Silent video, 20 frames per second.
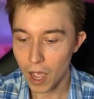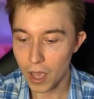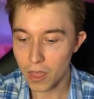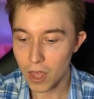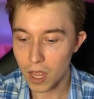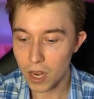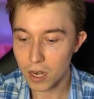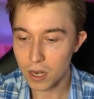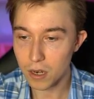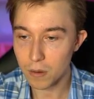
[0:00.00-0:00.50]
and
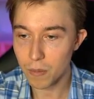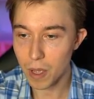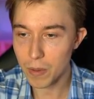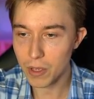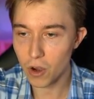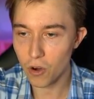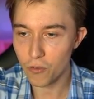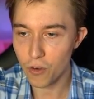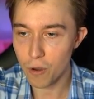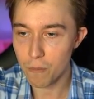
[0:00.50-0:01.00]
then
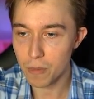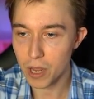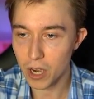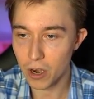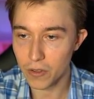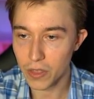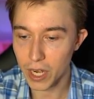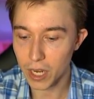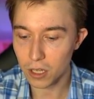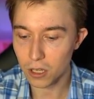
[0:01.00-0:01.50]
maybe go for a
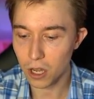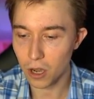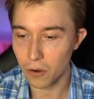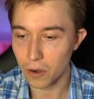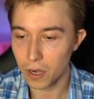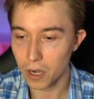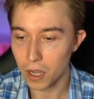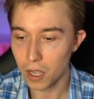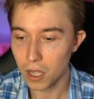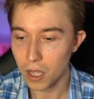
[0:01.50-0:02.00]
mirror and then a
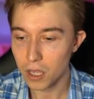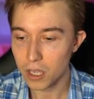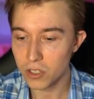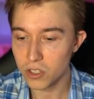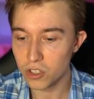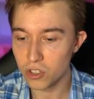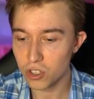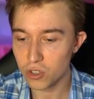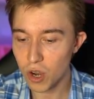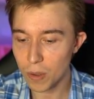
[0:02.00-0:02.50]
clone
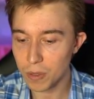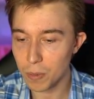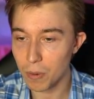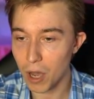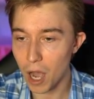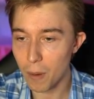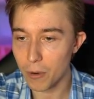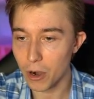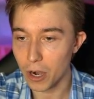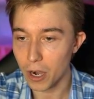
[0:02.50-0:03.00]
because you just dropped a
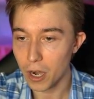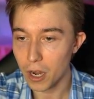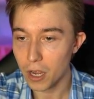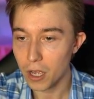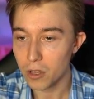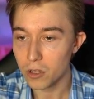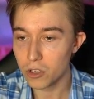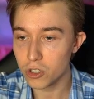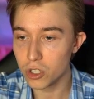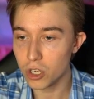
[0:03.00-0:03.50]
bomber.
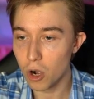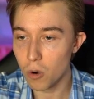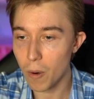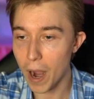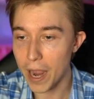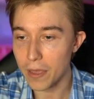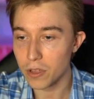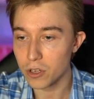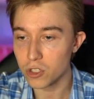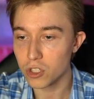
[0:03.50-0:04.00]
There's no
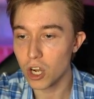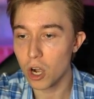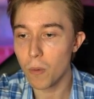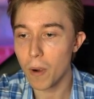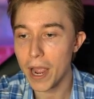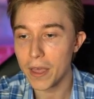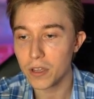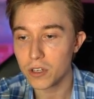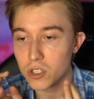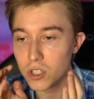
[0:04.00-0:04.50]
way, there's no
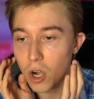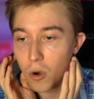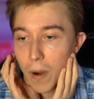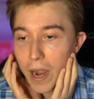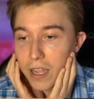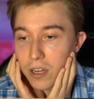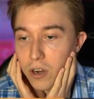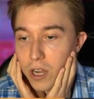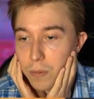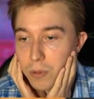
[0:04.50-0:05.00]
way, there's no
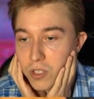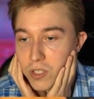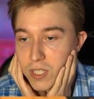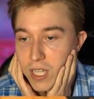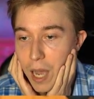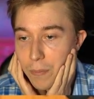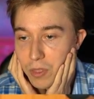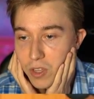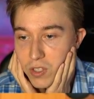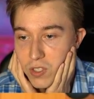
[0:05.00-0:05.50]
way you're able to
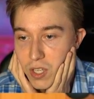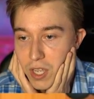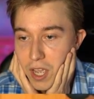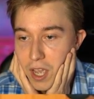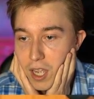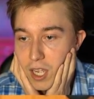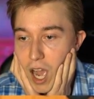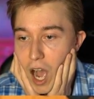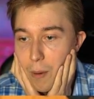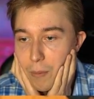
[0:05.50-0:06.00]
stop this.
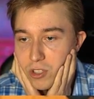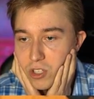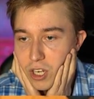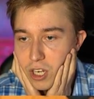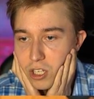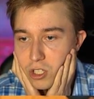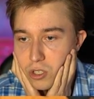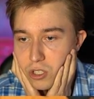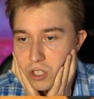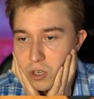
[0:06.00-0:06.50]
Goblins are
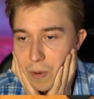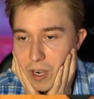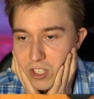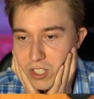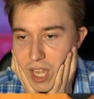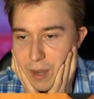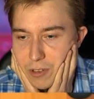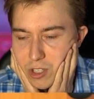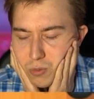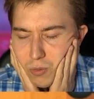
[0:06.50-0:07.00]
going to do too
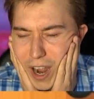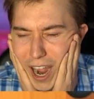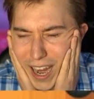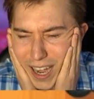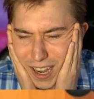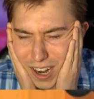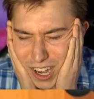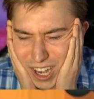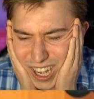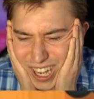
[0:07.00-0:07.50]
much damage,
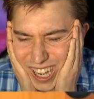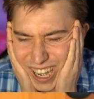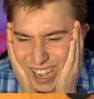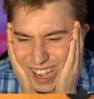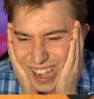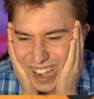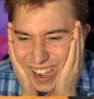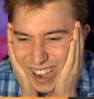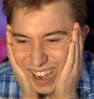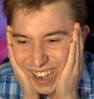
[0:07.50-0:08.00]
right?
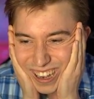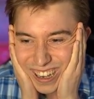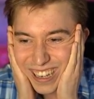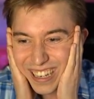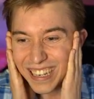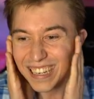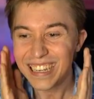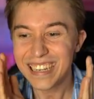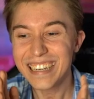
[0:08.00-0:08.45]
Oh,